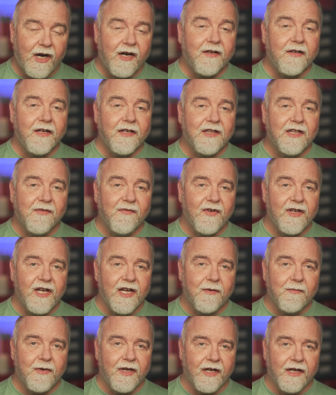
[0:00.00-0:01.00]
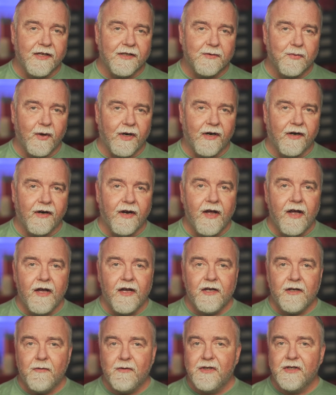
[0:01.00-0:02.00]
Unlike the VM case where
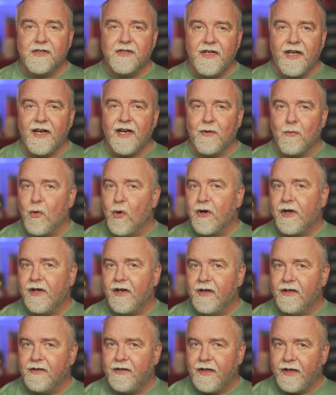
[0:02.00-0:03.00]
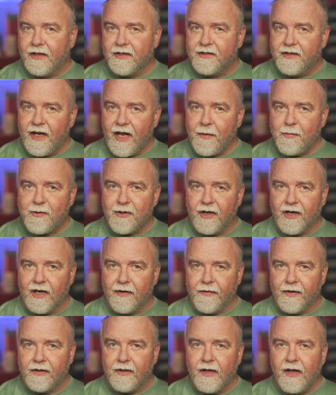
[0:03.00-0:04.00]
you just get it working and take a snapshot
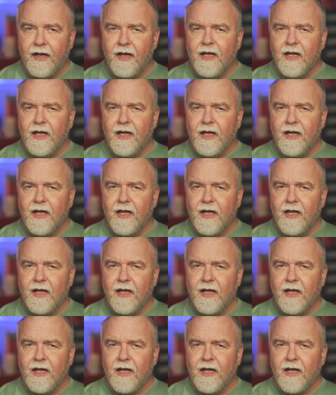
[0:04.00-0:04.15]
of it,